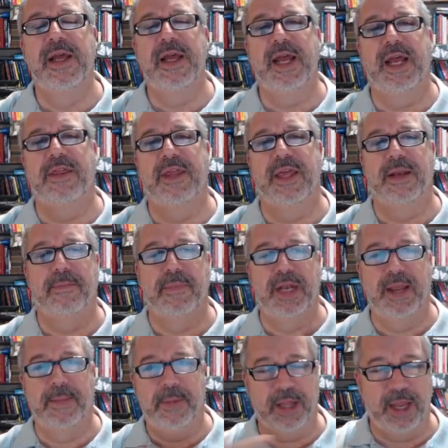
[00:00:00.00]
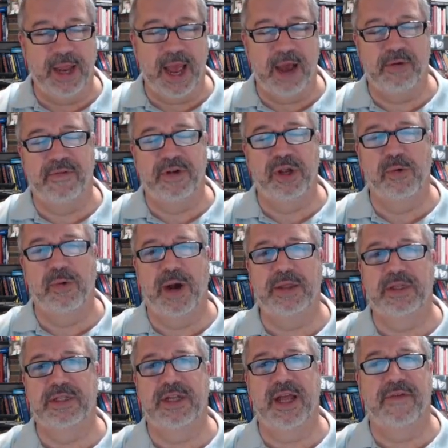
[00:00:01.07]
and then manipulate however you want
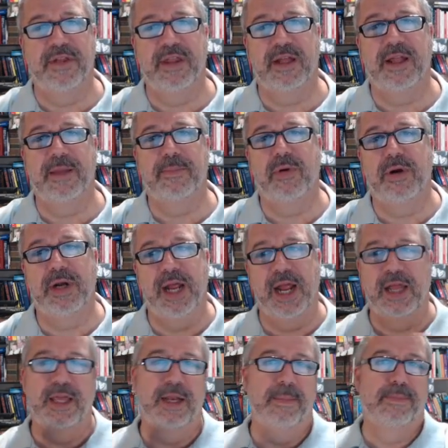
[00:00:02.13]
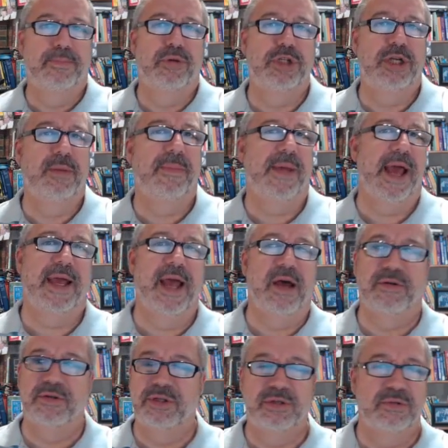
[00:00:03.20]
the stuff in the clipboard, and then push it back
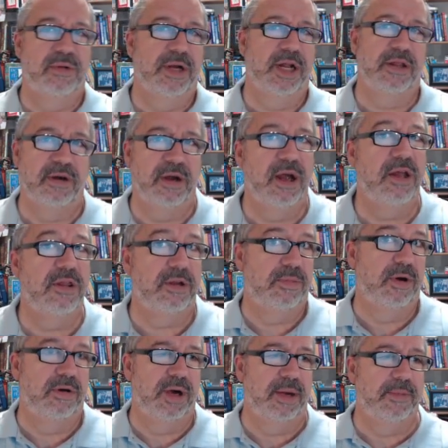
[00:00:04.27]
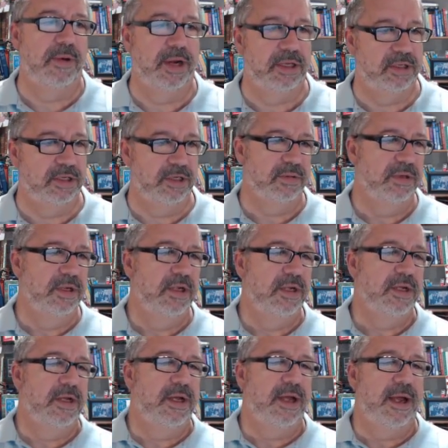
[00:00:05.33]
out to whatever other program you want it to do.
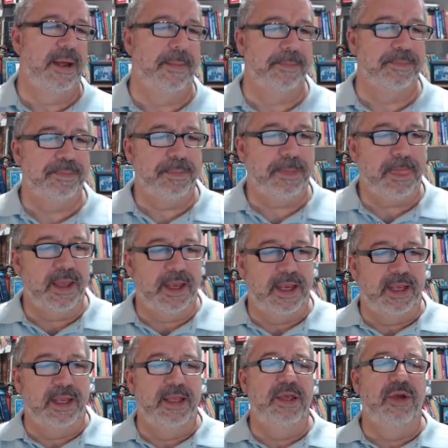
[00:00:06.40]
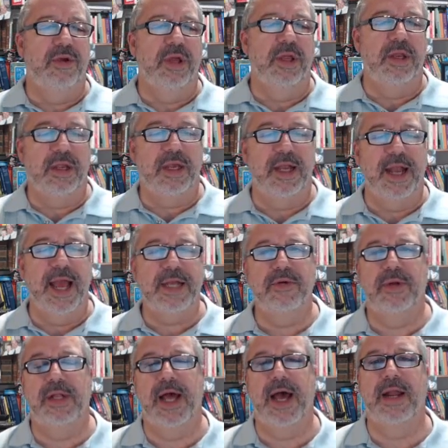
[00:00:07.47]
Um, you can connect
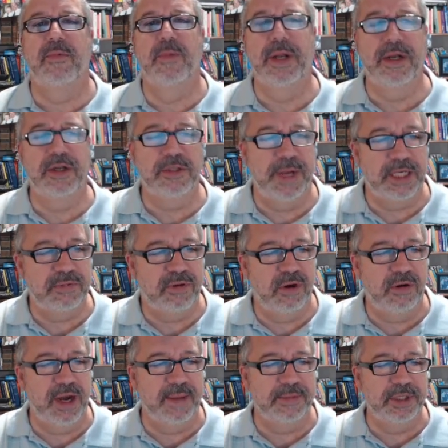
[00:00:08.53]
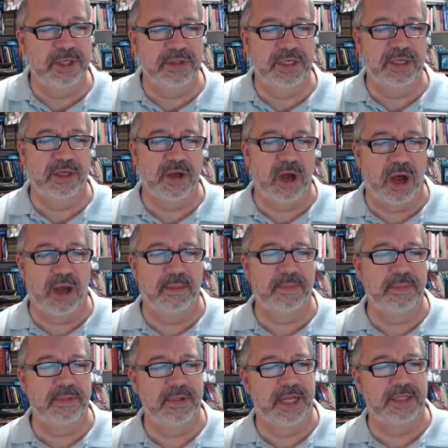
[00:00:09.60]
to a lot of Windows-based programs using
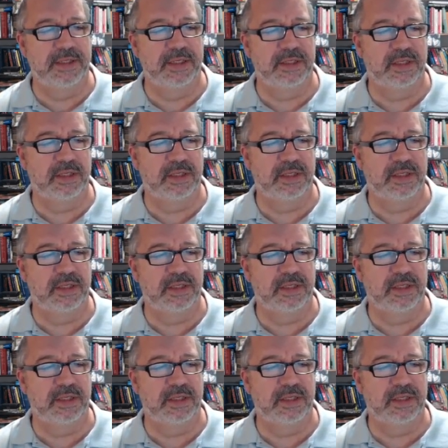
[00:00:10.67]
COM. That's this